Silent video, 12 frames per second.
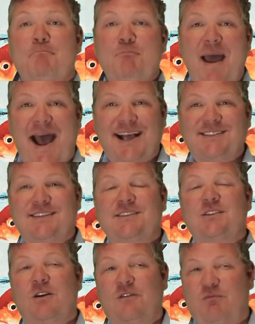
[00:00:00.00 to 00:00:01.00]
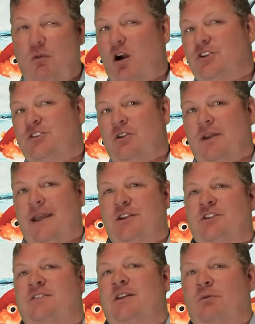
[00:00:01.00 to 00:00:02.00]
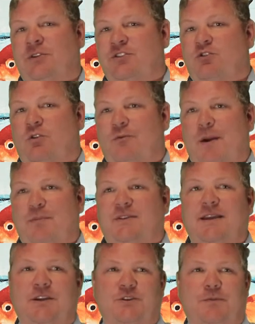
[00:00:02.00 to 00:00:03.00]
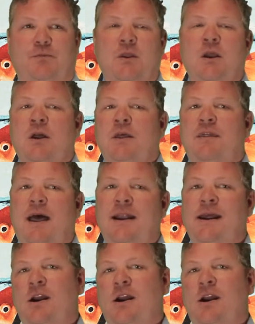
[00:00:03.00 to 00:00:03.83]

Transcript: masses of marginal agents that will destroy reputation. The